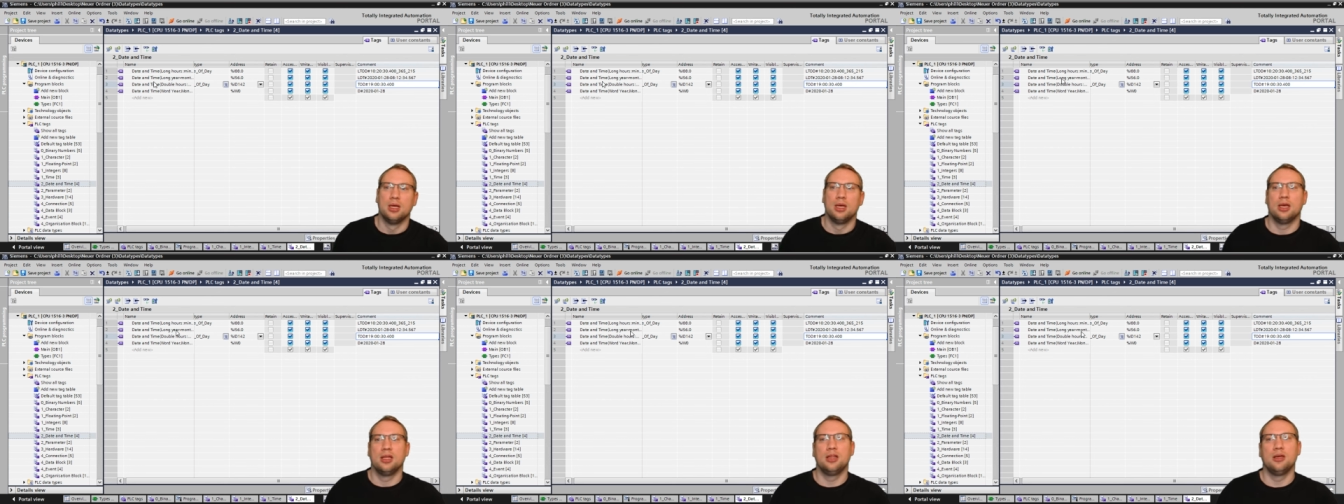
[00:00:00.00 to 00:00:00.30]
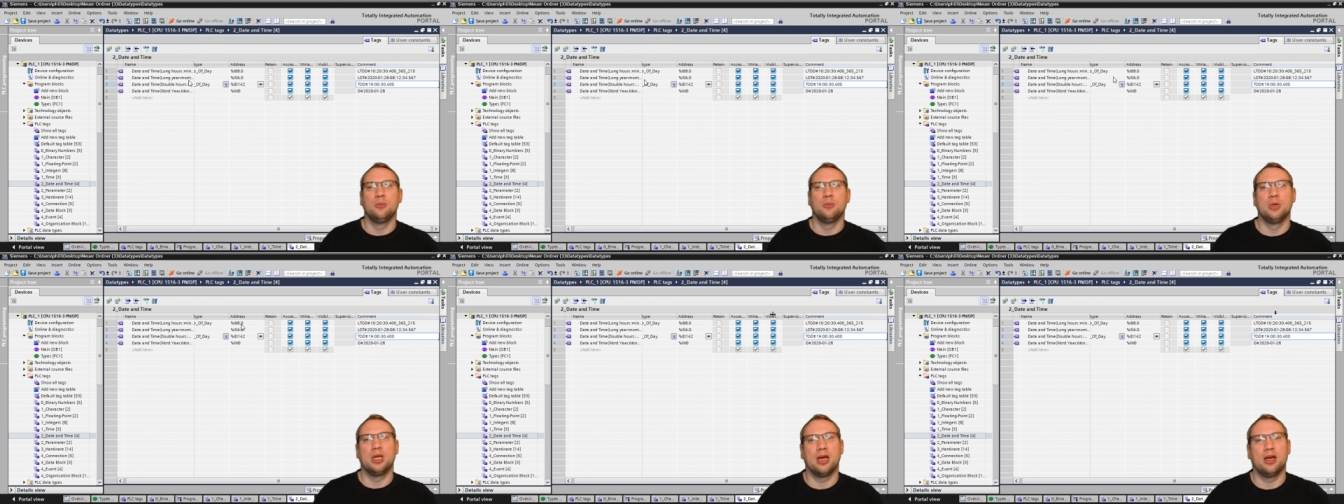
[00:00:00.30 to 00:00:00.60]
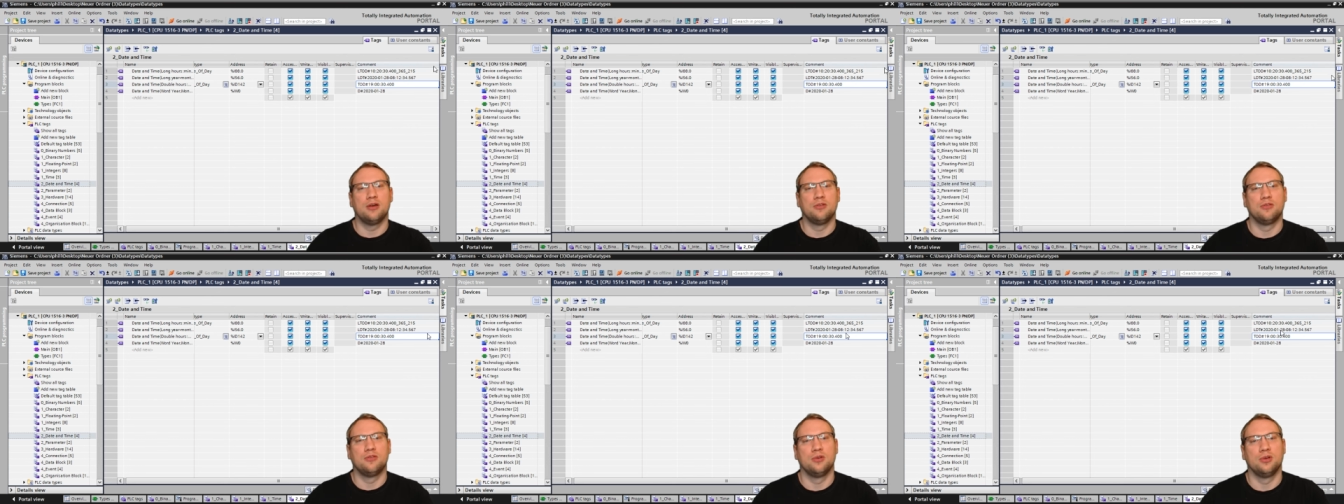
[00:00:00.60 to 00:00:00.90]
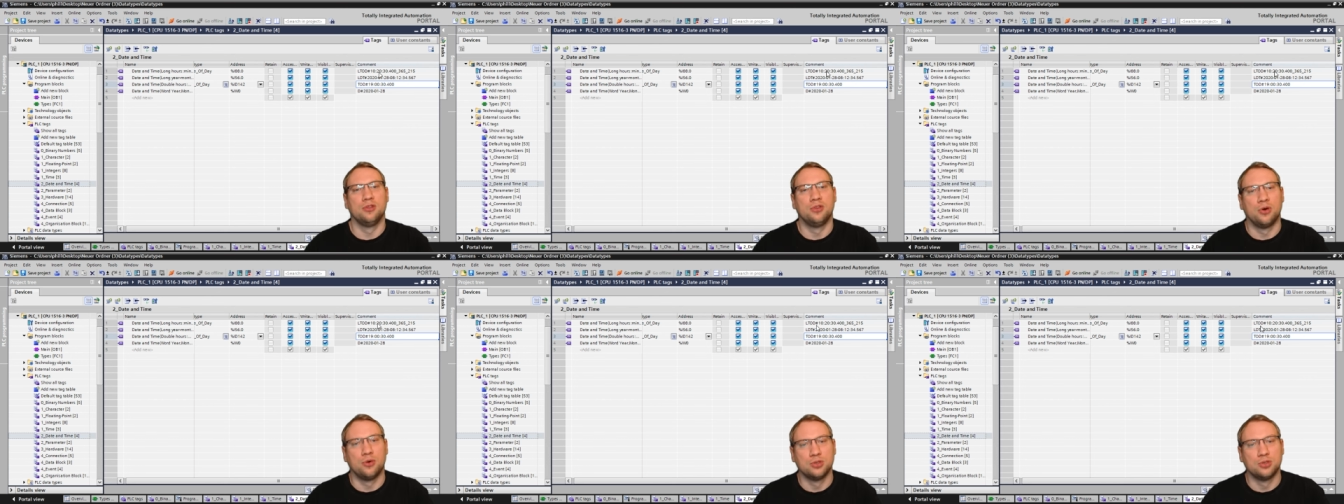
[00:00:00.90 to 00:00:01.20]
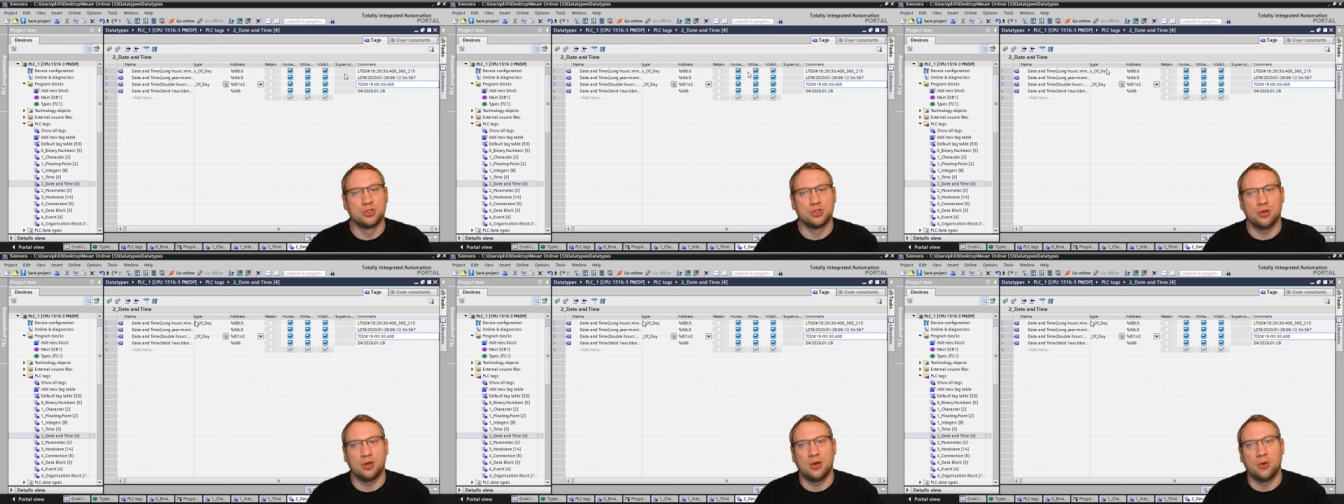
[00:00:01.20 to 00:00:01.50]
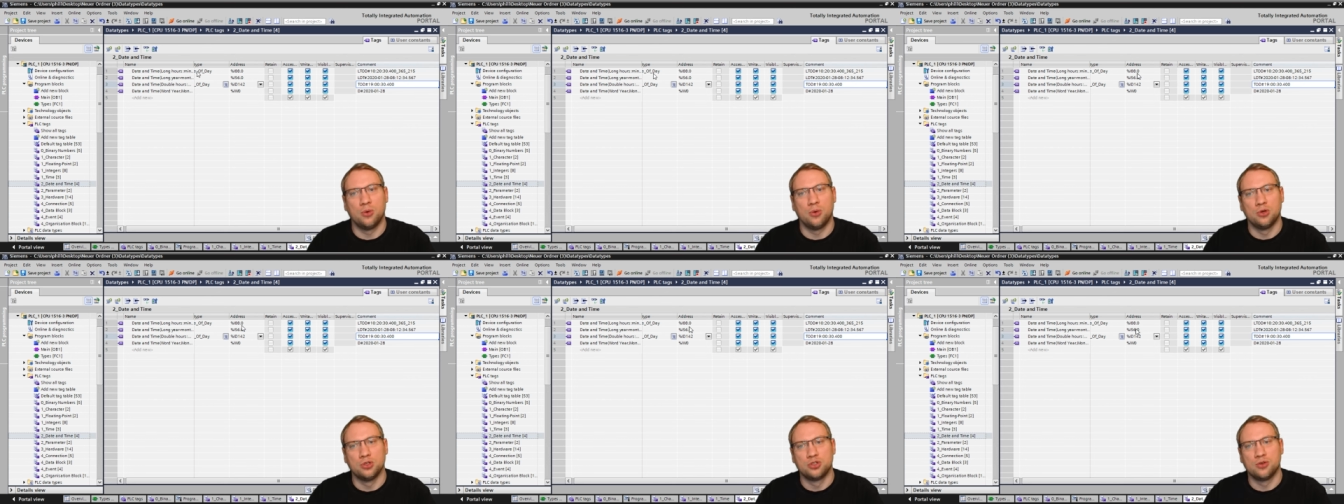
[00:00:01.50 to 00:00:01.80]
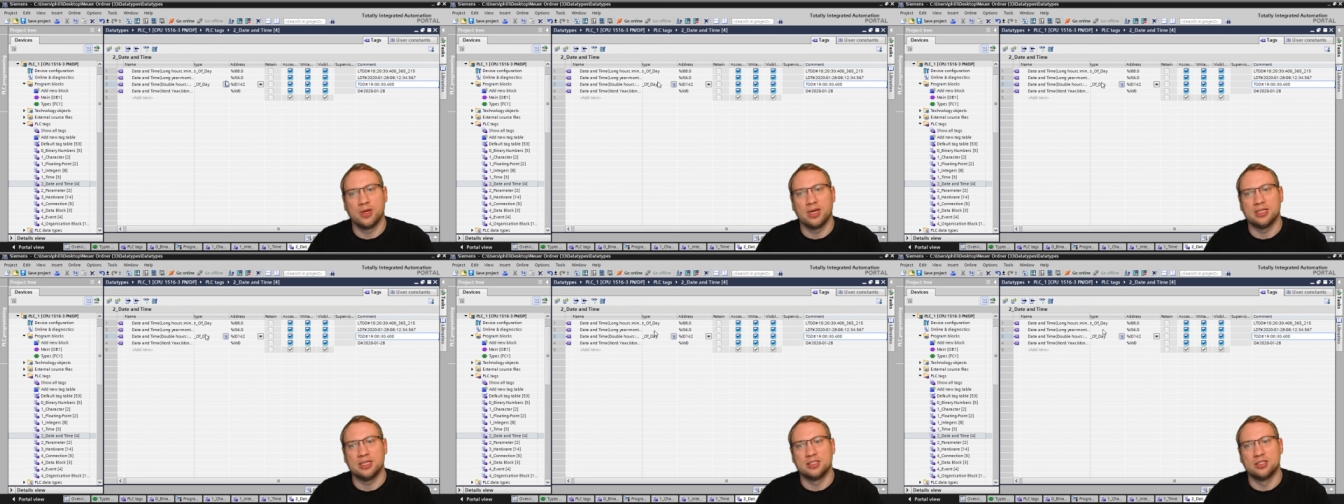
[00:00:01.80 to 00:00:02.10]
And then we have those also
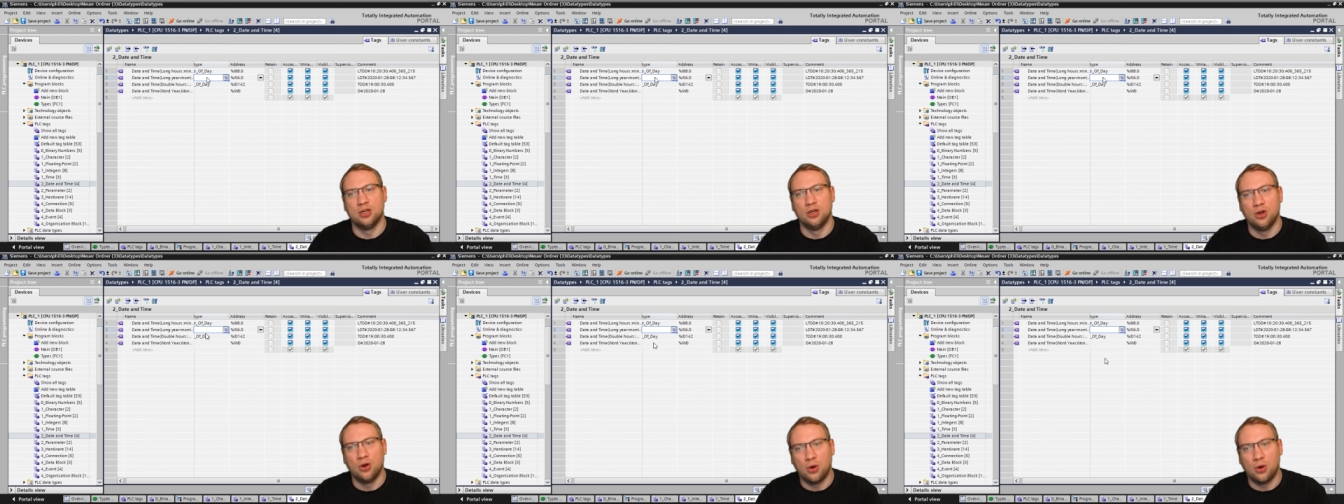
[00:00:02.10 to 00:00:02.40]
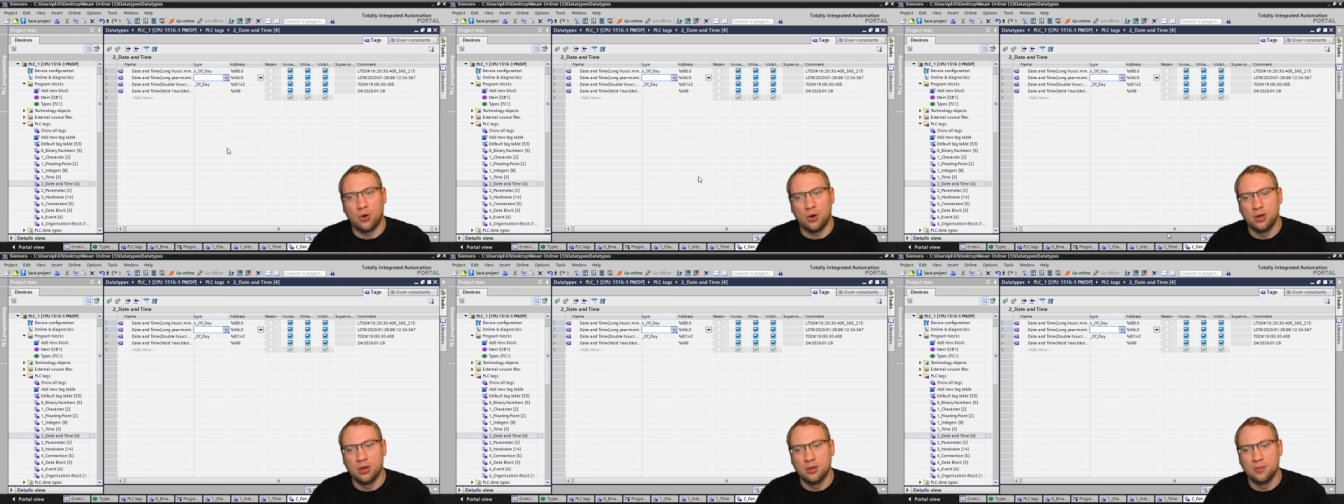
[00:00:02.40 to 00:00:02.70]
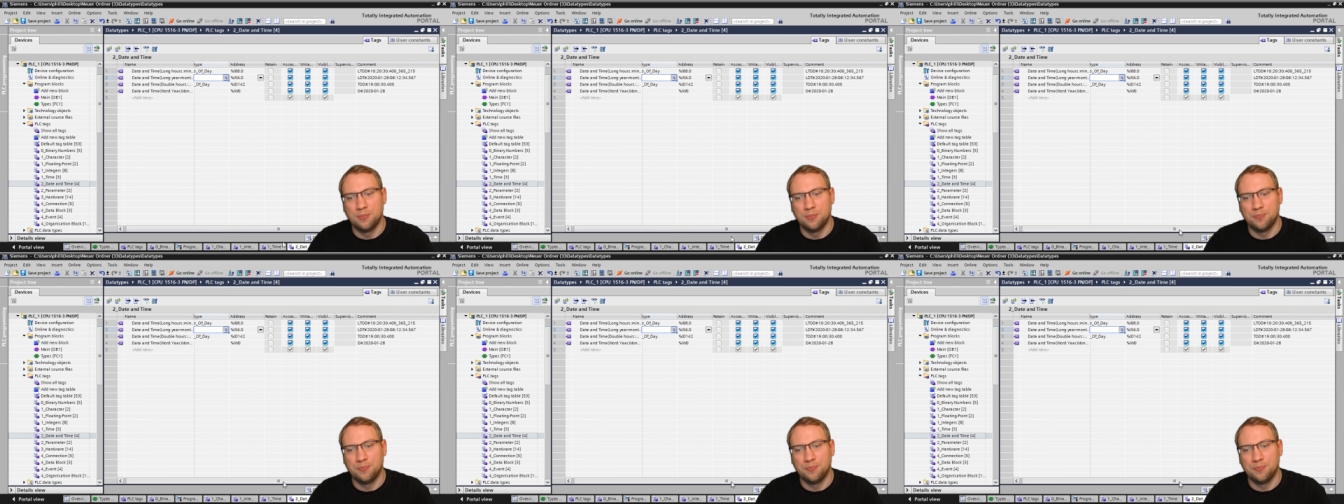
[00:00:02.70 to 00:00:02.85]
as long.